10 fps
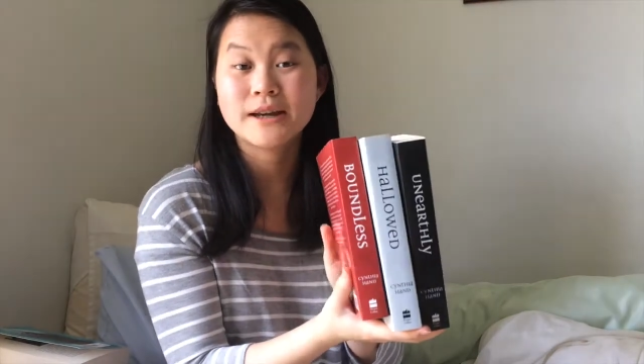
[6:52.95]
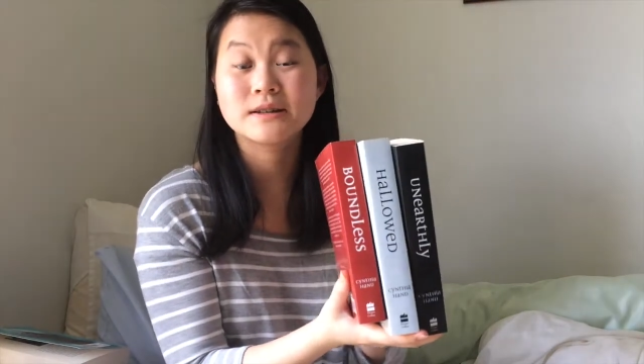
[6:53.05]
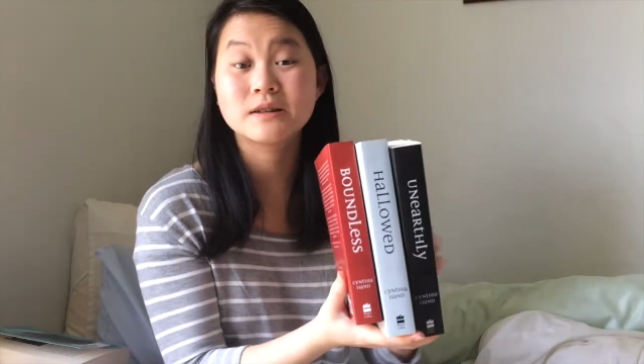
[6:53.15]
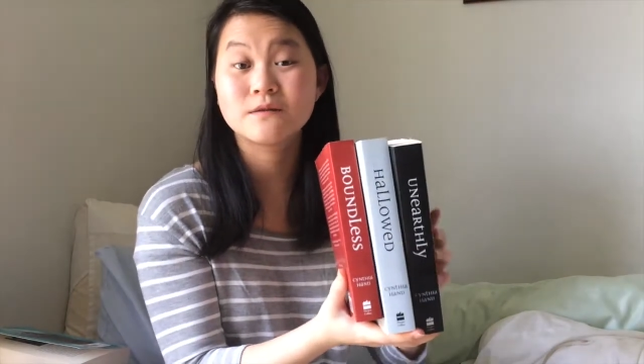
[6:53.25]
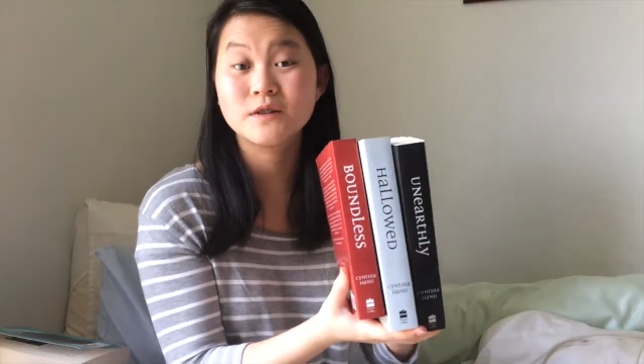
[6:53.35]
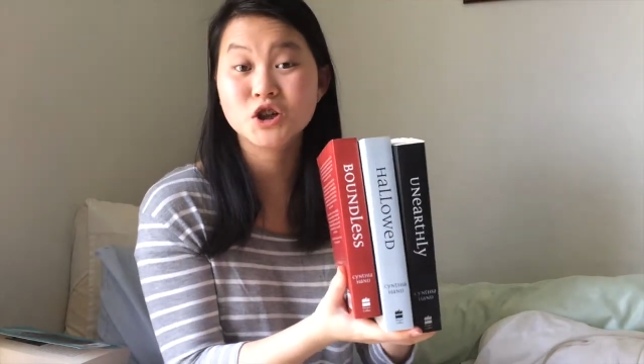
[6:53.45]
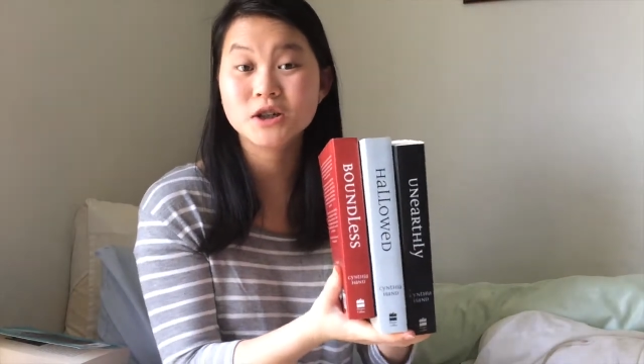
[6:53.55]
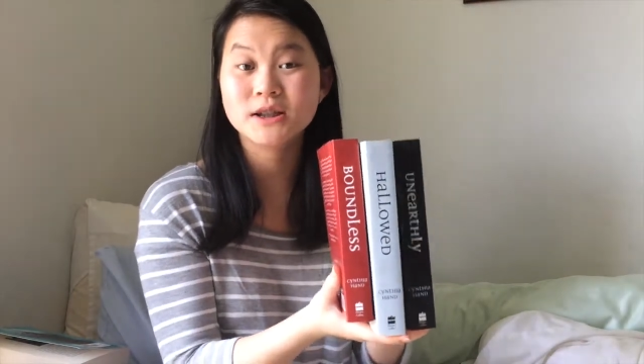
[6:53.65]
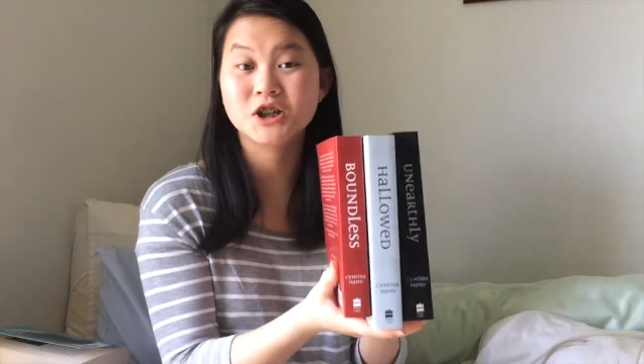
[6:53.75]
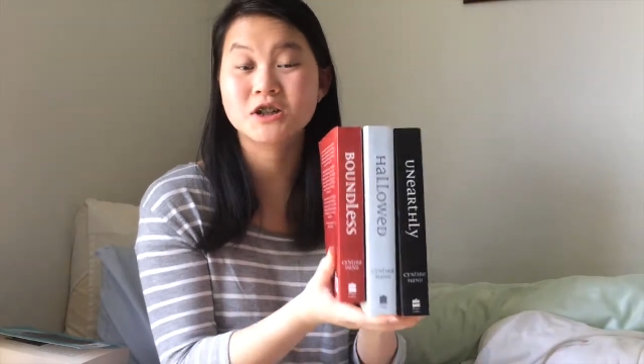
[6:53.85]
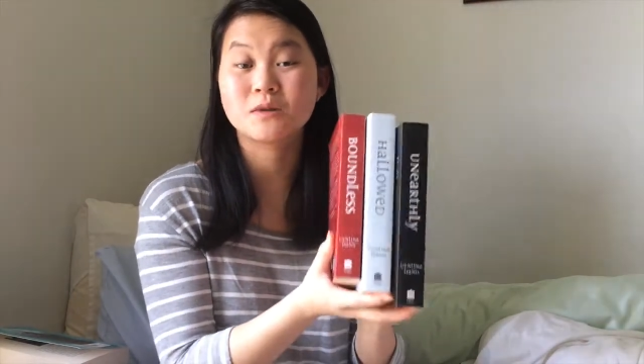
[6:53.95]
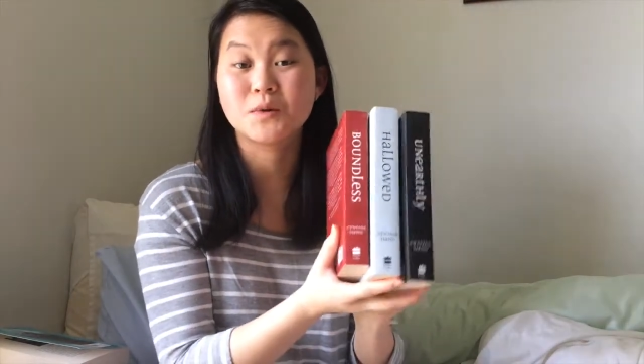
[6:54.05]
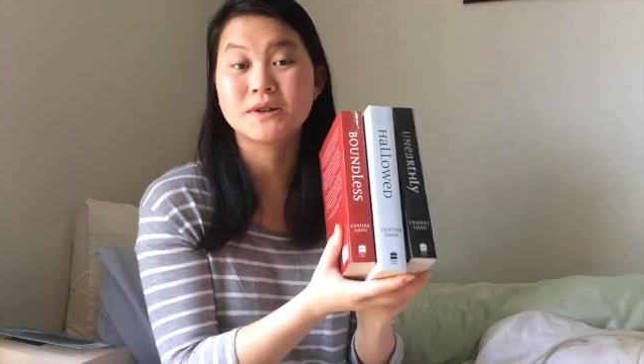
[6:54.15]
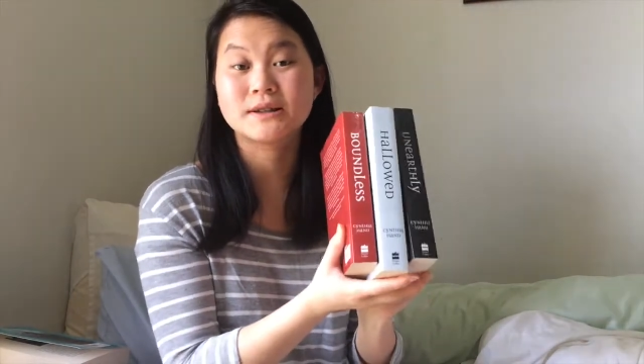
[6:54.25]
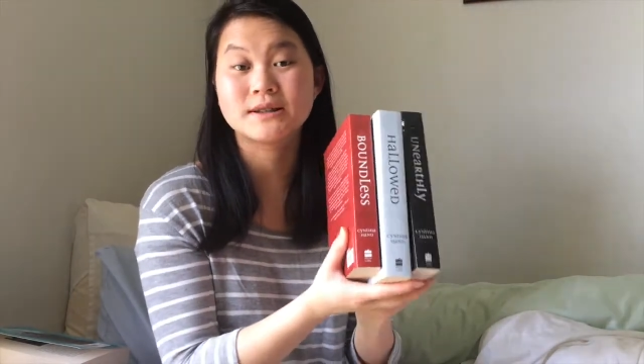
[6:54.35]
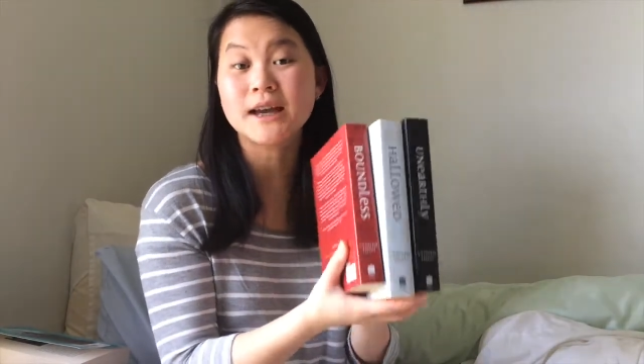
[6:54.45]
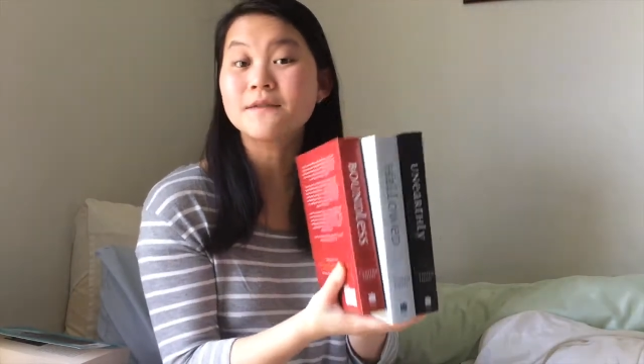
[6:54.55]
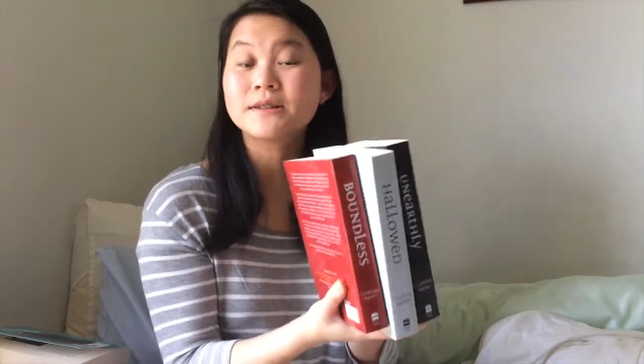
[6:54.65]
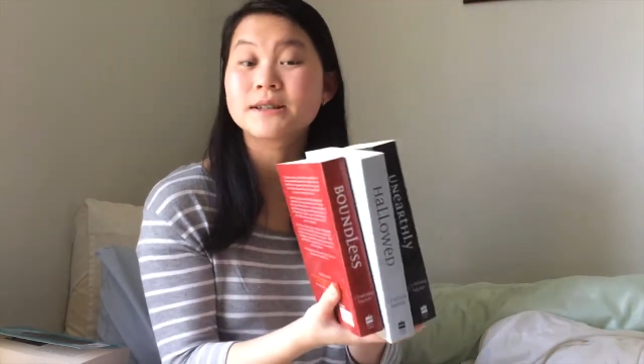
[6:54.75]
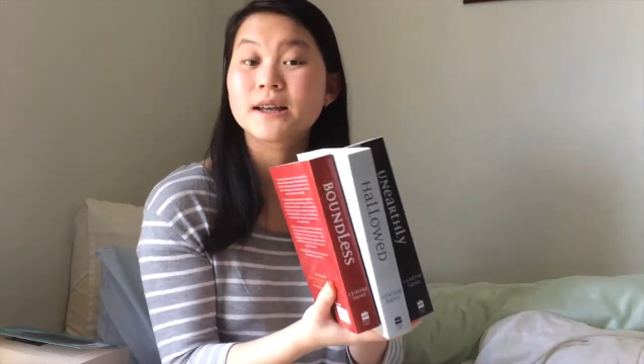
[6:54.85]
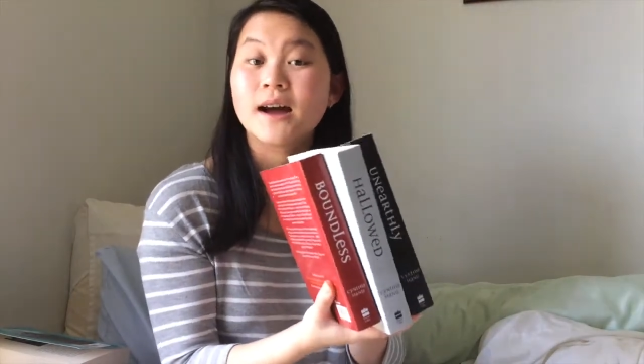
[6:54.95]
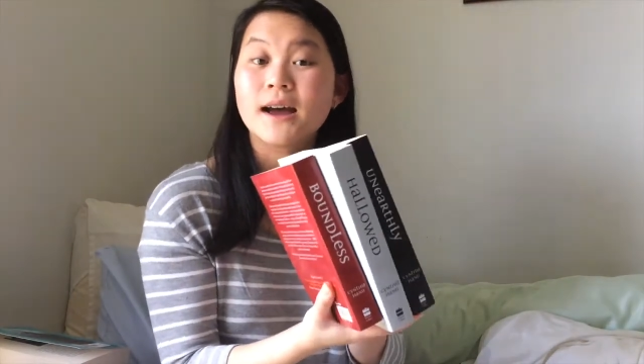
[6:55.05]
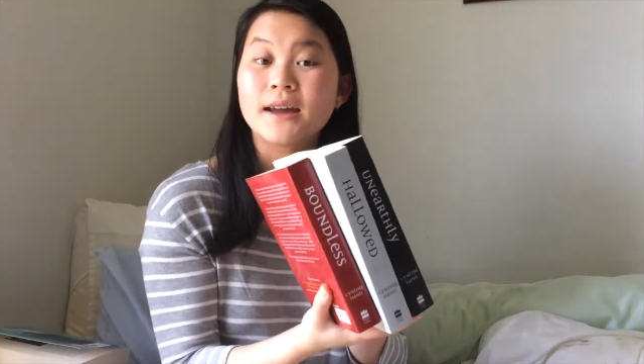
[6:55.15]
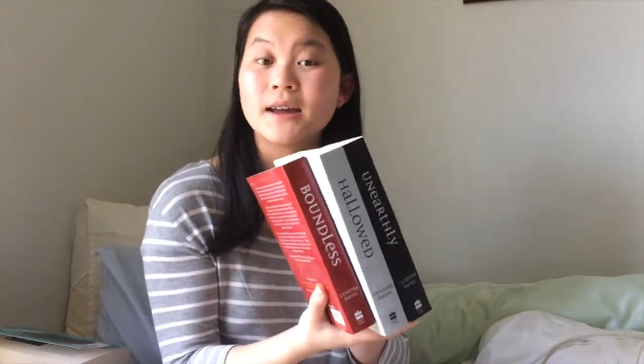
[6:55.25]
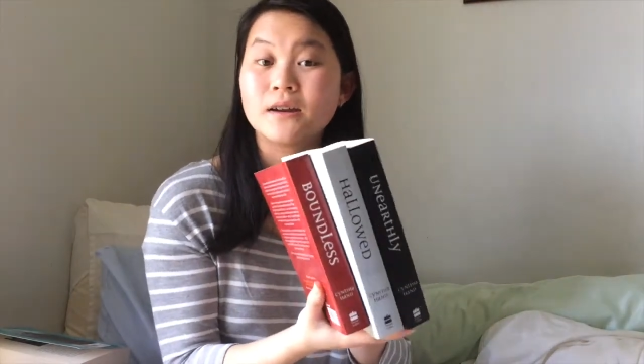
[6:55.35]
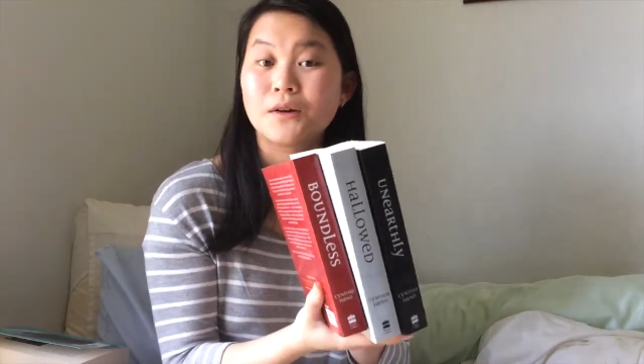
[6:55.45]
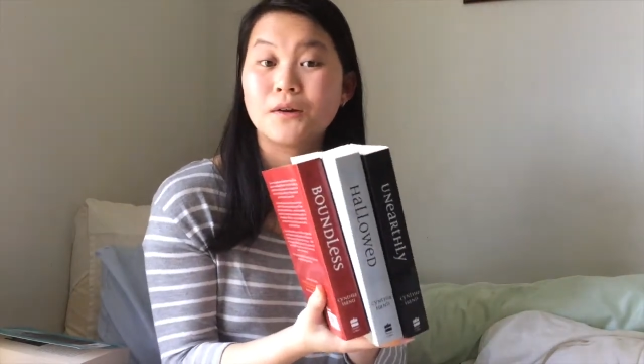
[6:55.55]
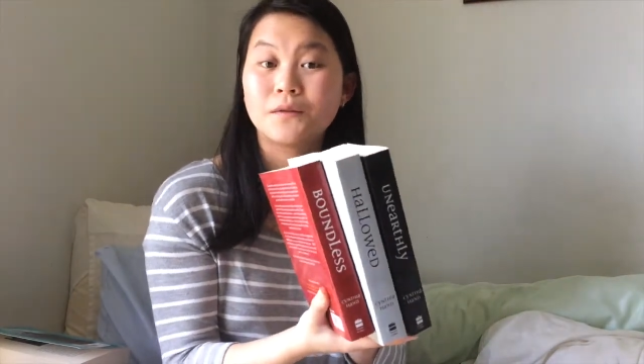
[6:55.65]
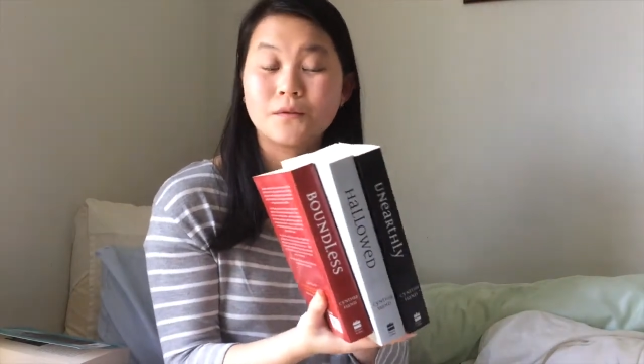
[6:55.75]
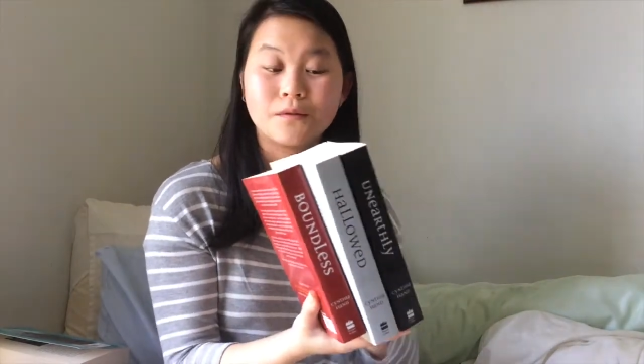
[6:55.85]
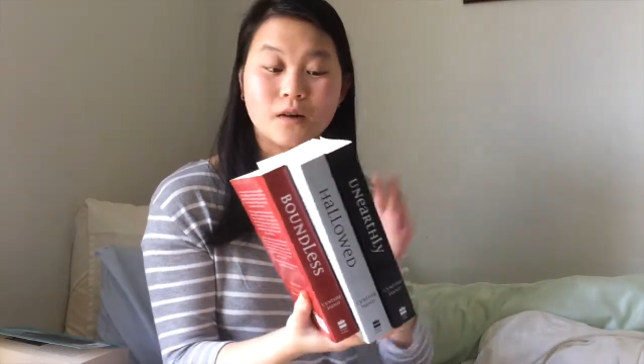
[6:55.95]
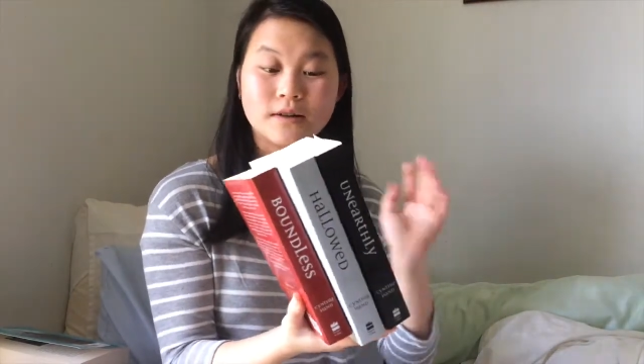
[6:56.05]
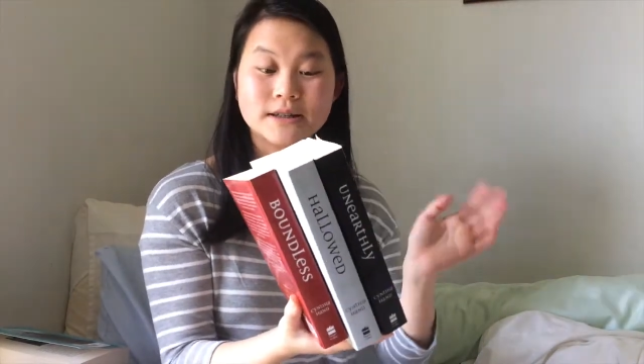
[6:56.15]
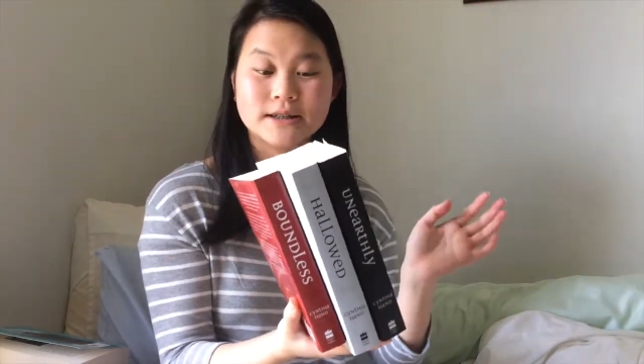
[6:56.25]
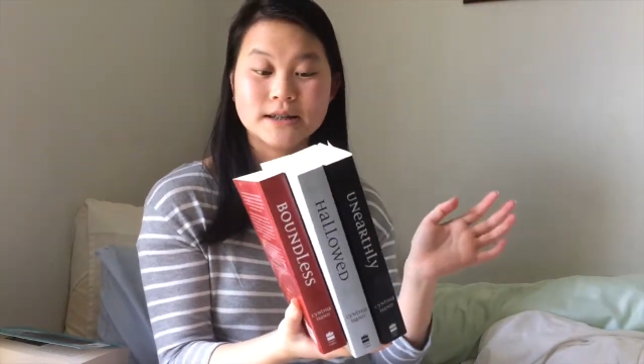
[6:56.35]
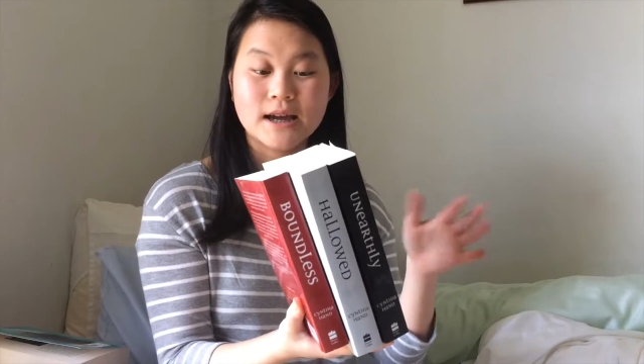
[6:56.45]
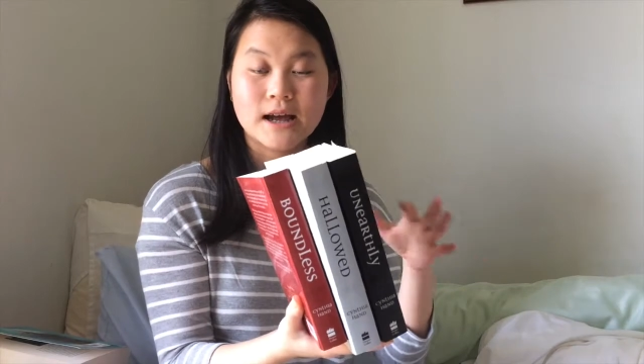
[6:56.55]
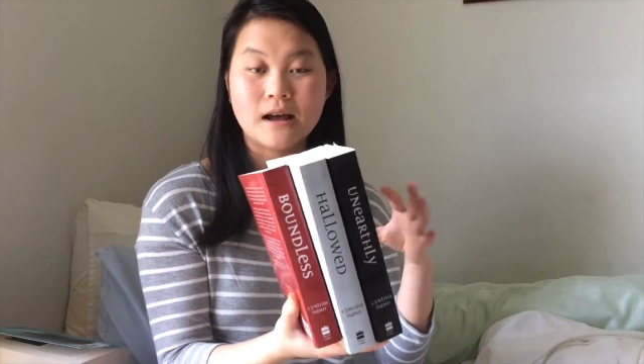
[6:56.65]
has this vision that she's supposed to save this guy in a forest